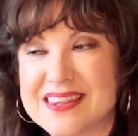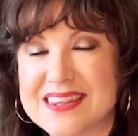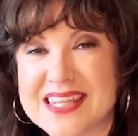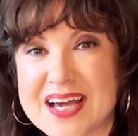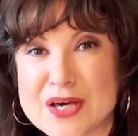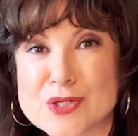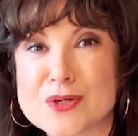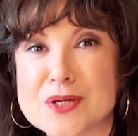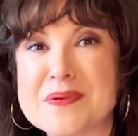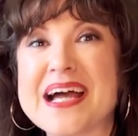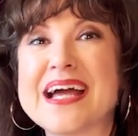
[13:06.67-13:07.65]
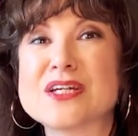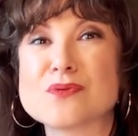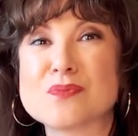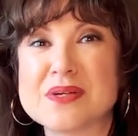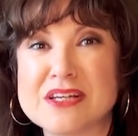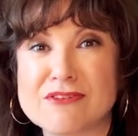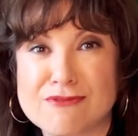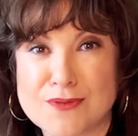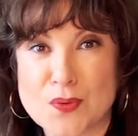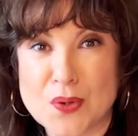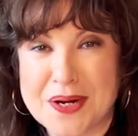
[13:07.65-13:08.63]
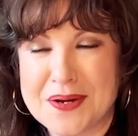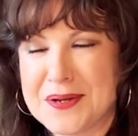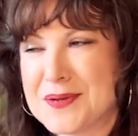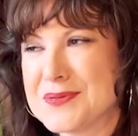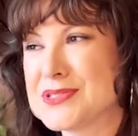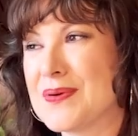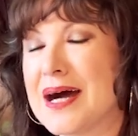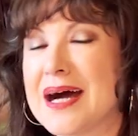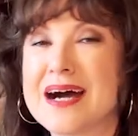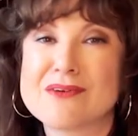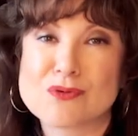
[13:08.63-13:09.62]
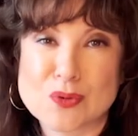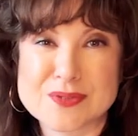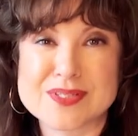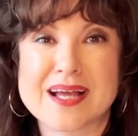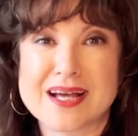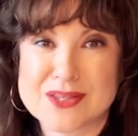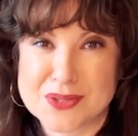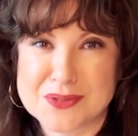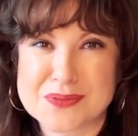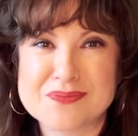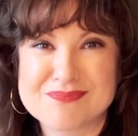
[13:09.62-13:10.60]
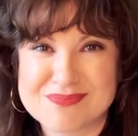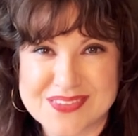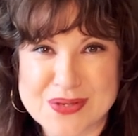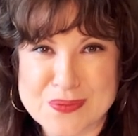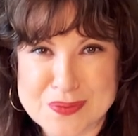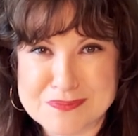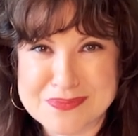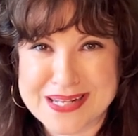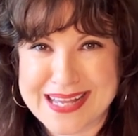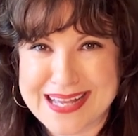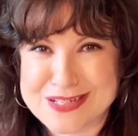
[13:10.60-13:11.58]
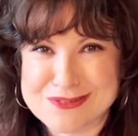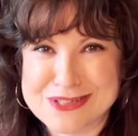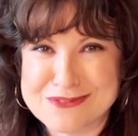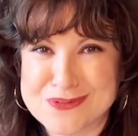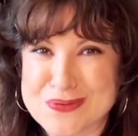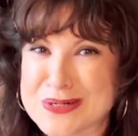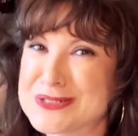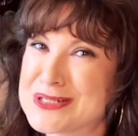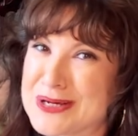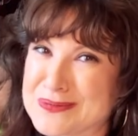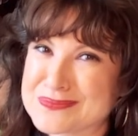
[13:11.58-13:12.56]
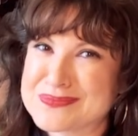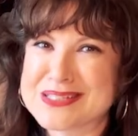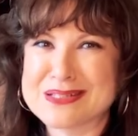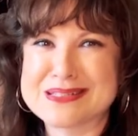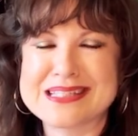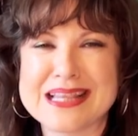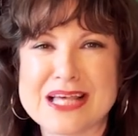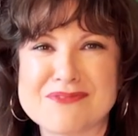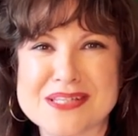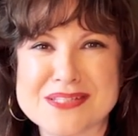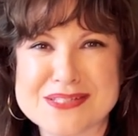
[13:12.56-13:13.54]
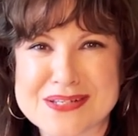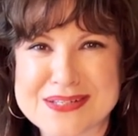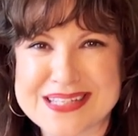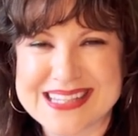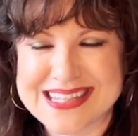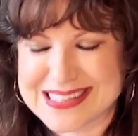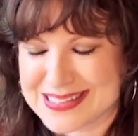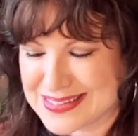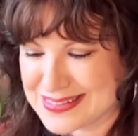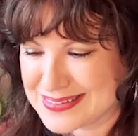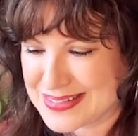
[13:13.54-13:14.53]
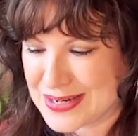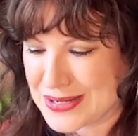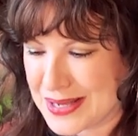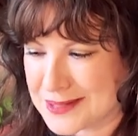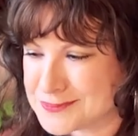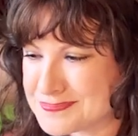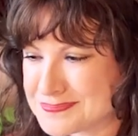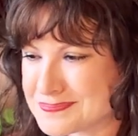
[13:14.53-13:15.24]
The other group, I had to read 4. So, of course, I got the group that I had to read 4. So, c'est la vie. So, there you go.